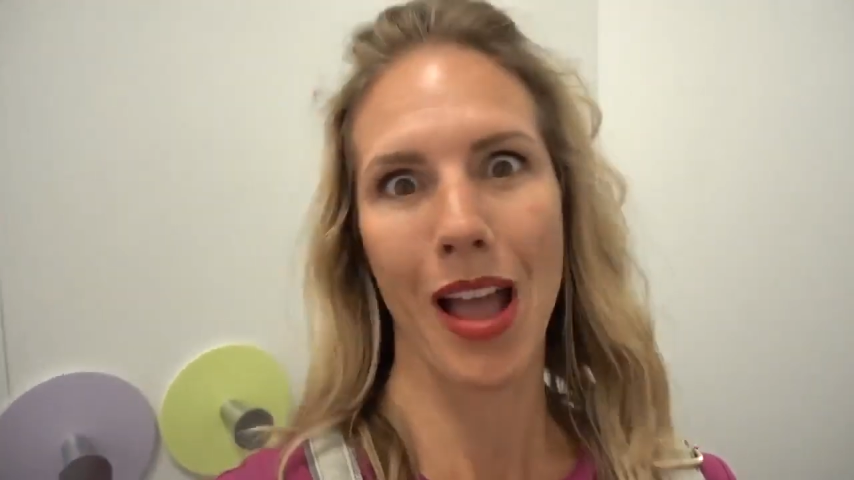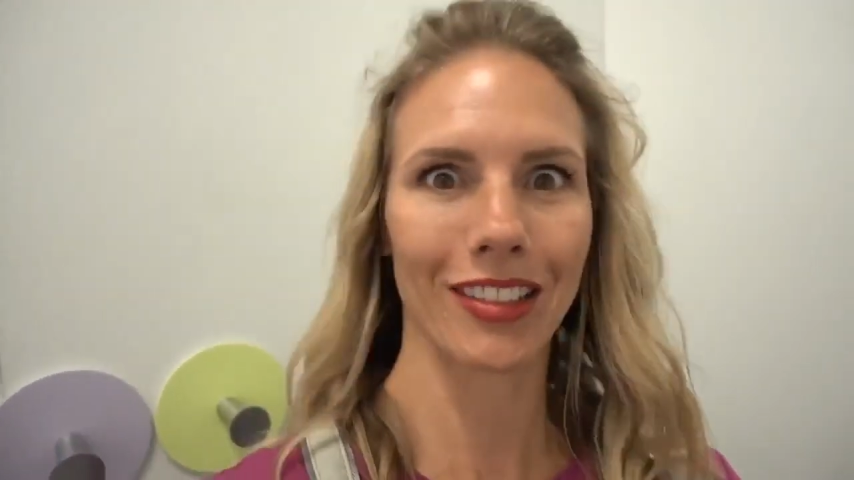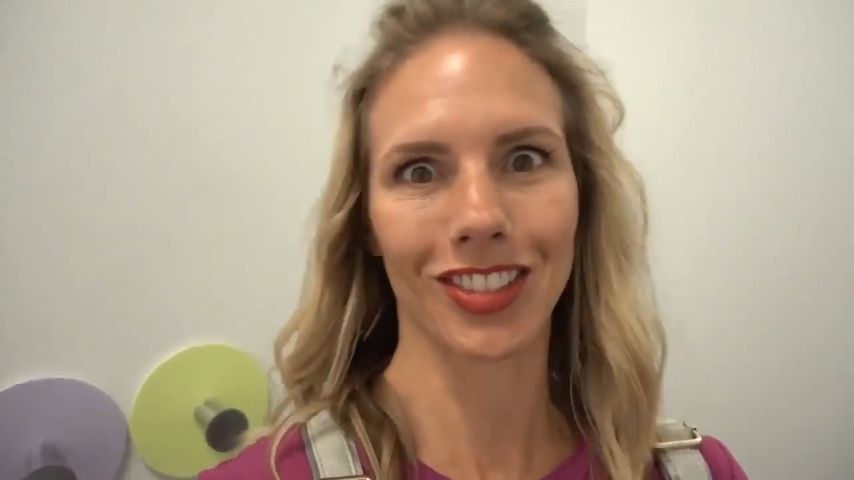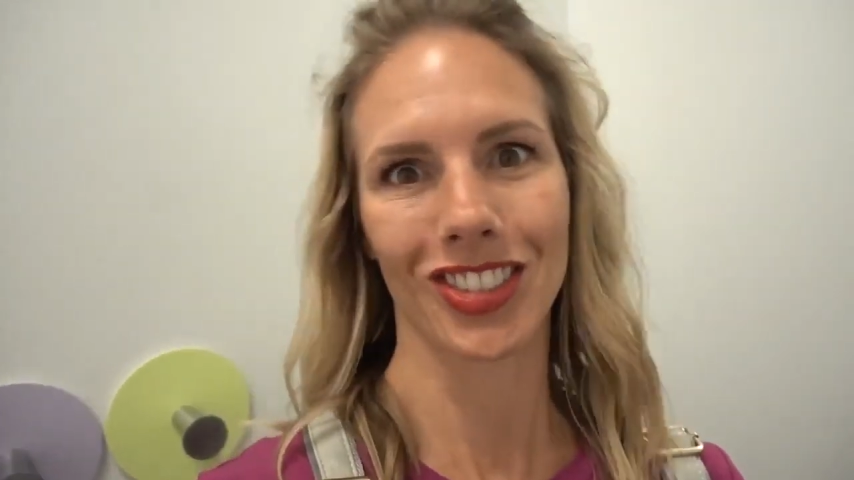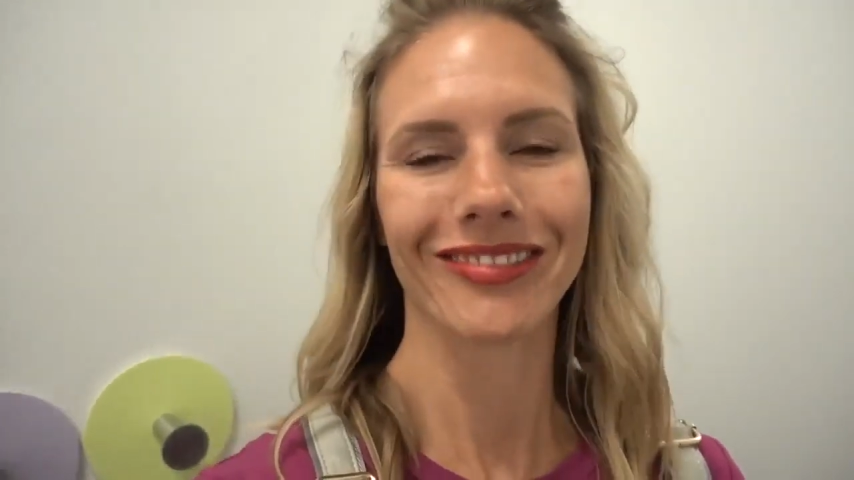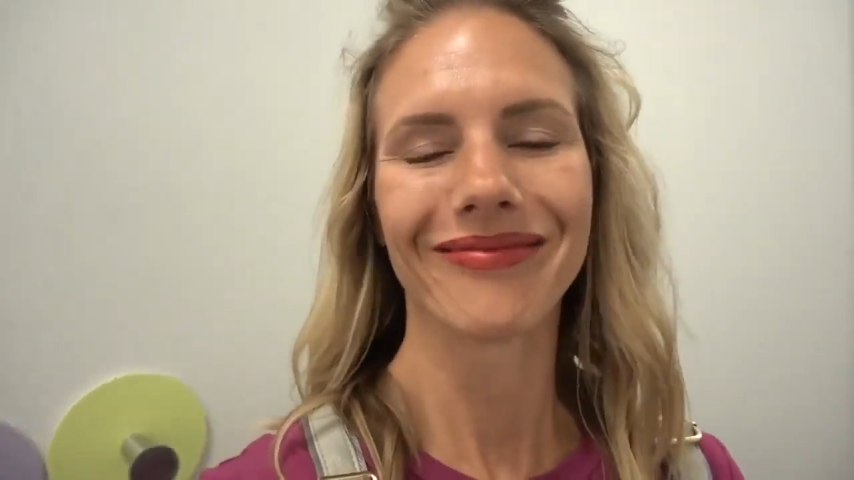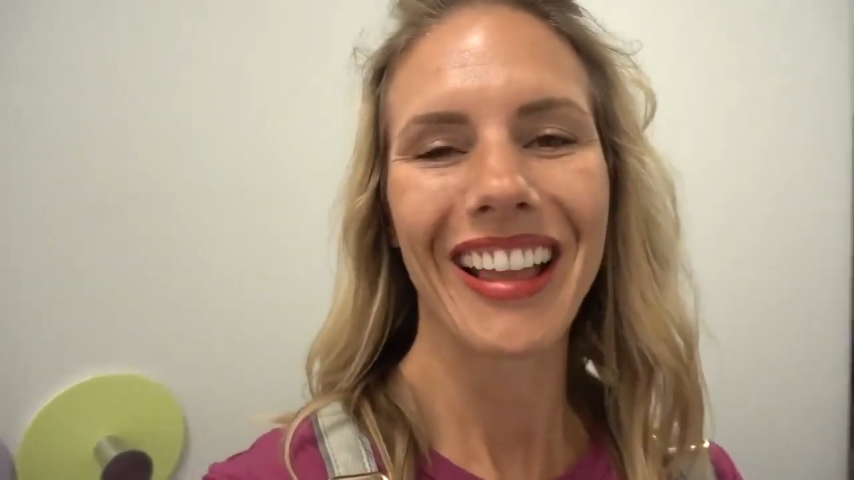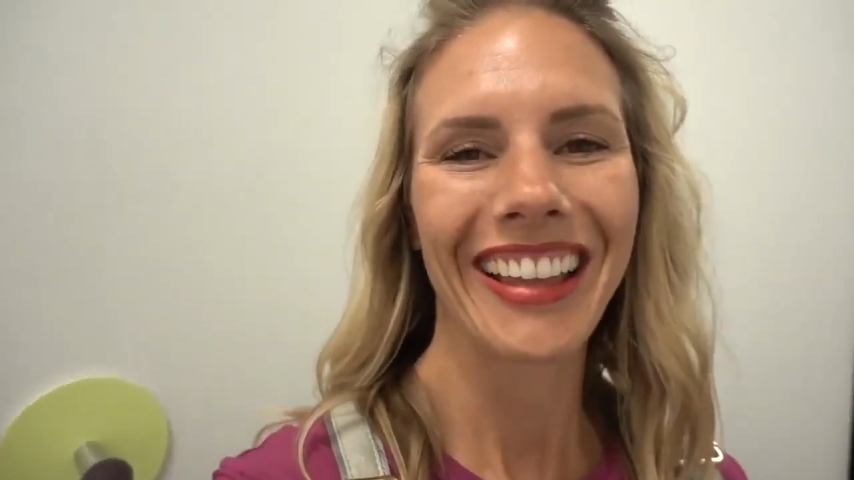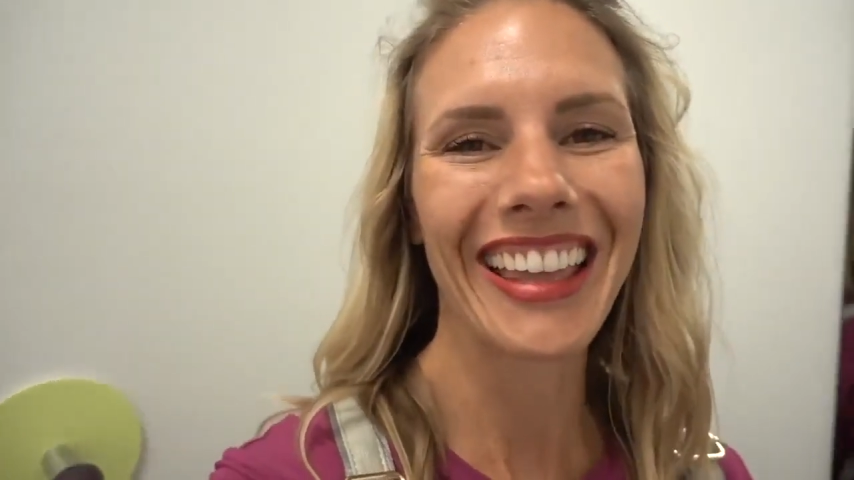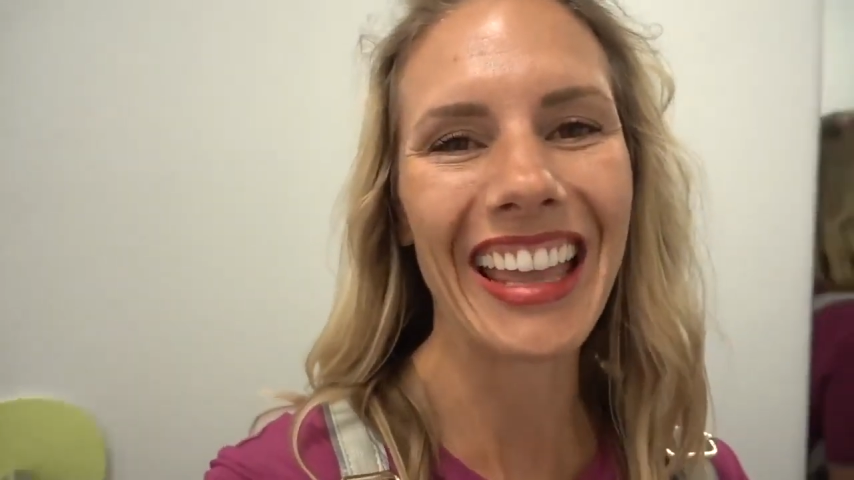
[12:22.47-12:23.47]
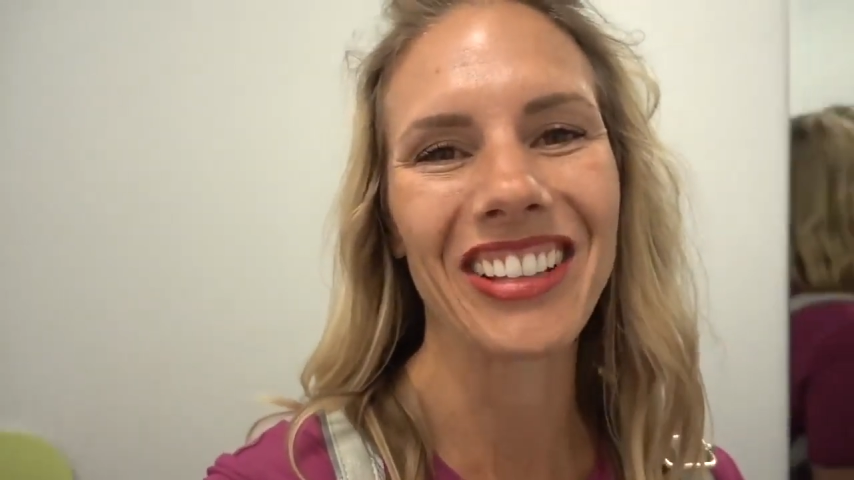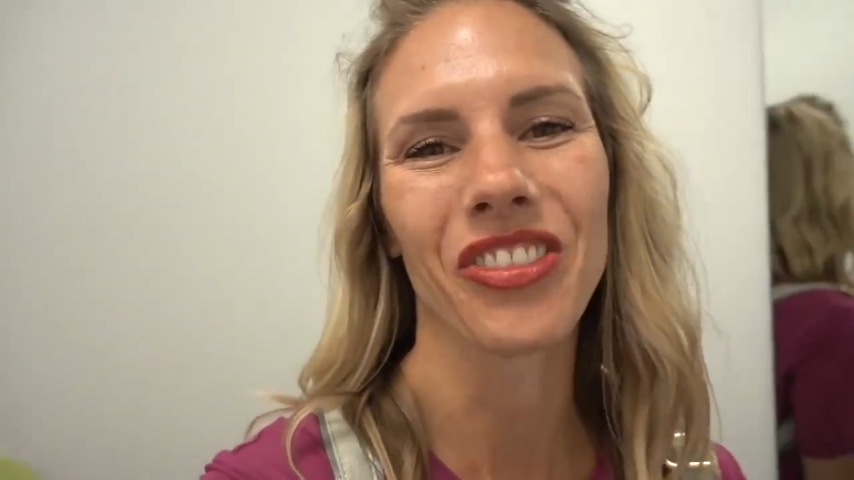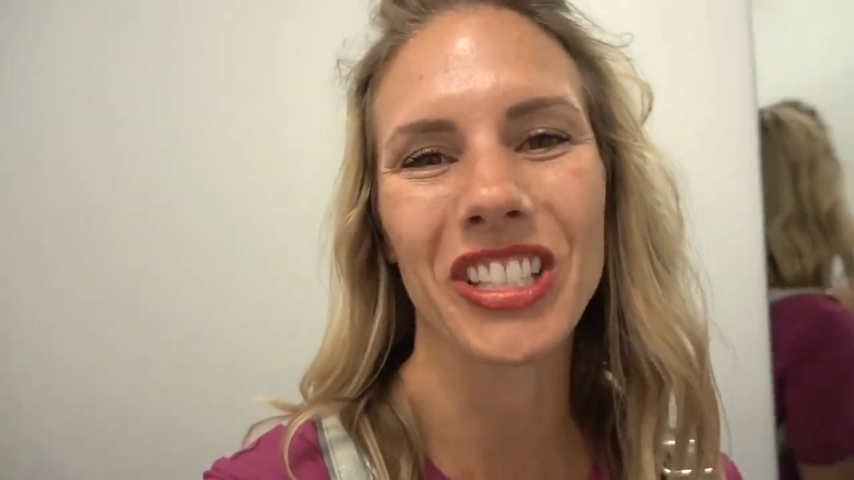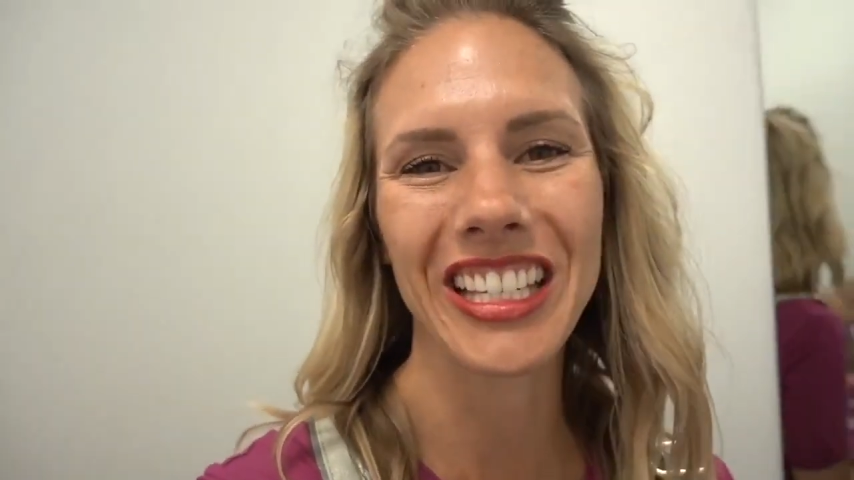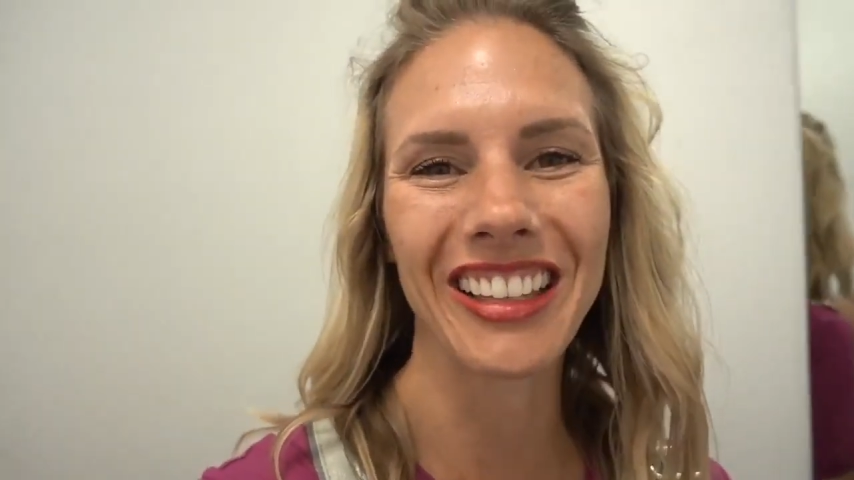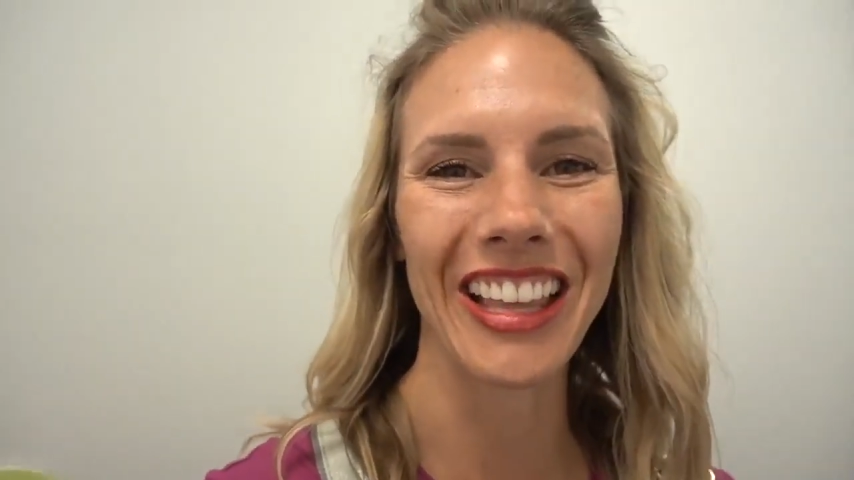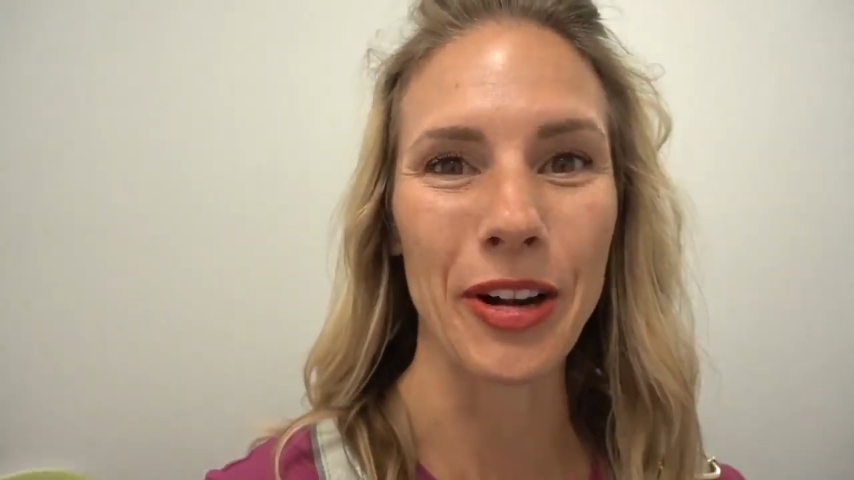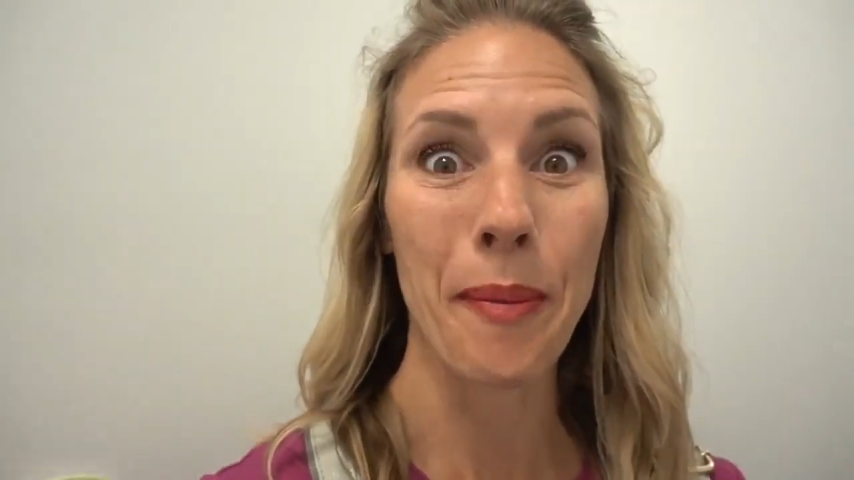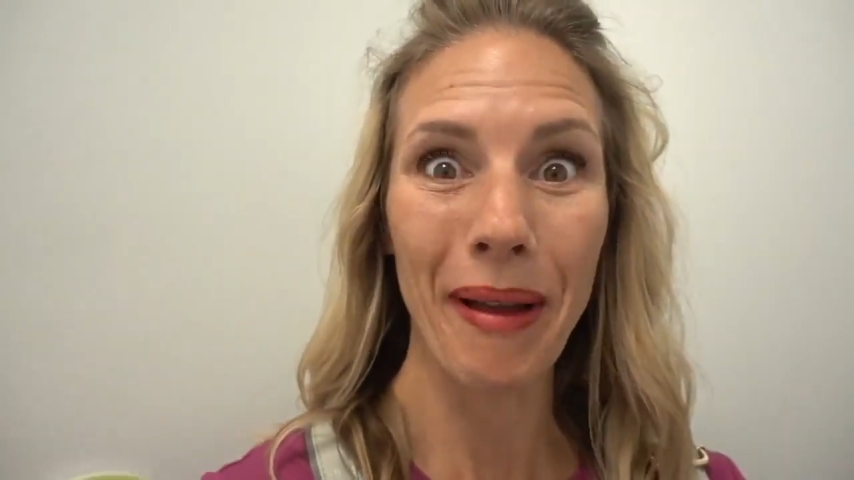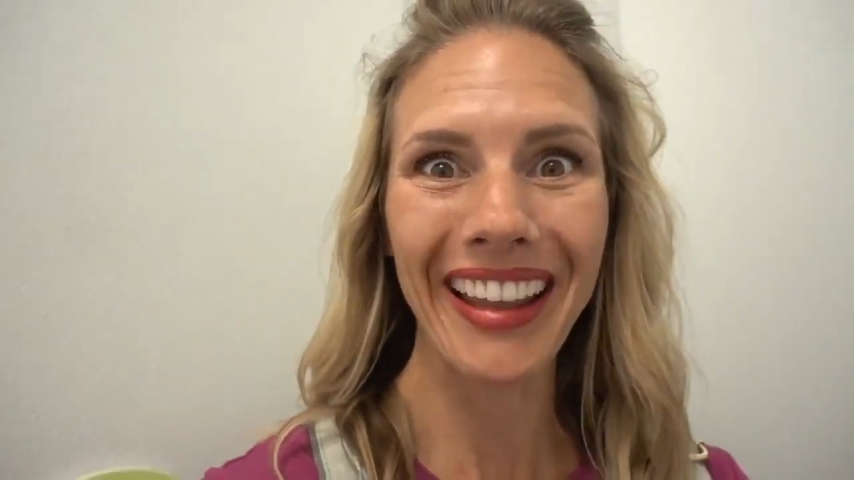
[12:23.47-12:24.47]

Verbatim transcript: much. Okay, we'll see you later.